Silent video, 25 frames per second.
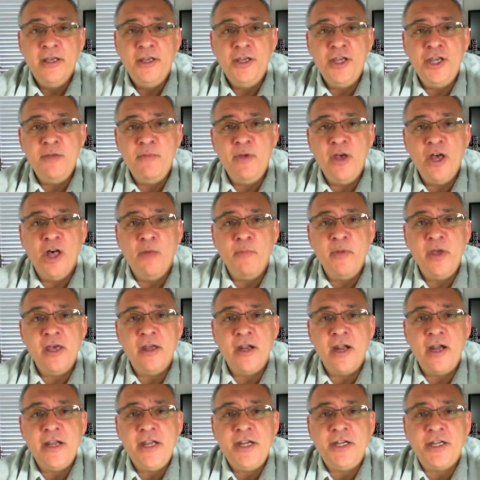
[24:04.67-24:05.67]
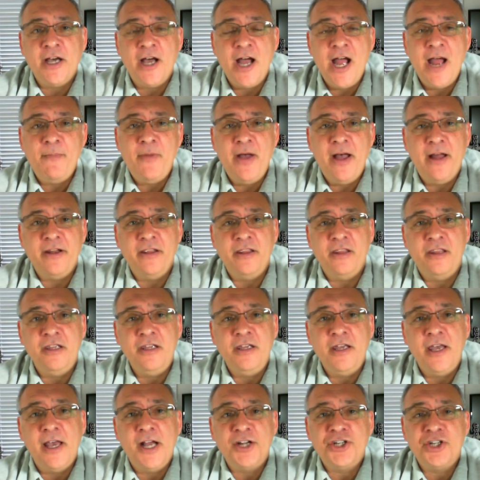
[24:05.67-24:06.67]
Email me at any time at
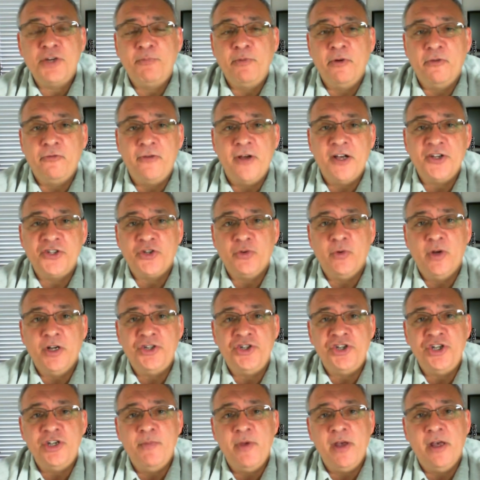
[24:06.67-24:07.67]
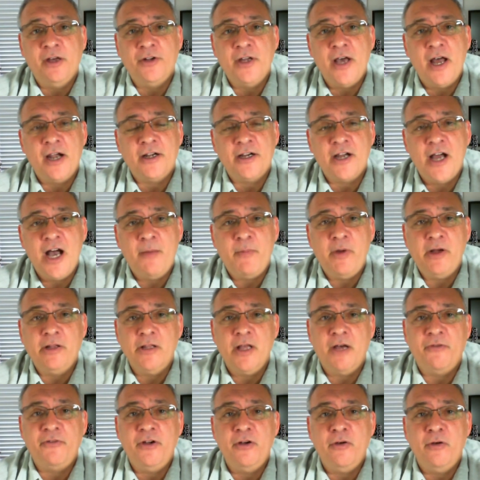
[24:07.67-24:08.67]
thegadgetprofessor@gmail.com. I
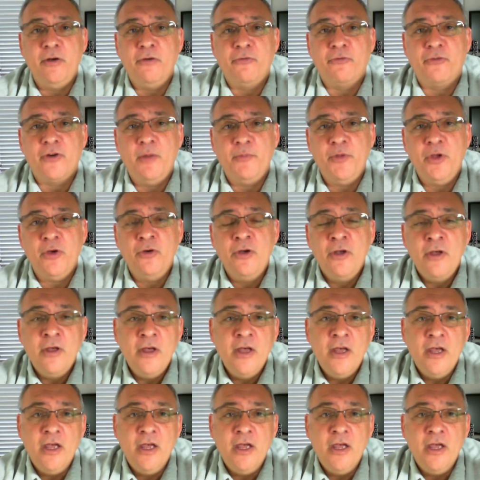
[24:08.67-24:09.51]
love hearing from you.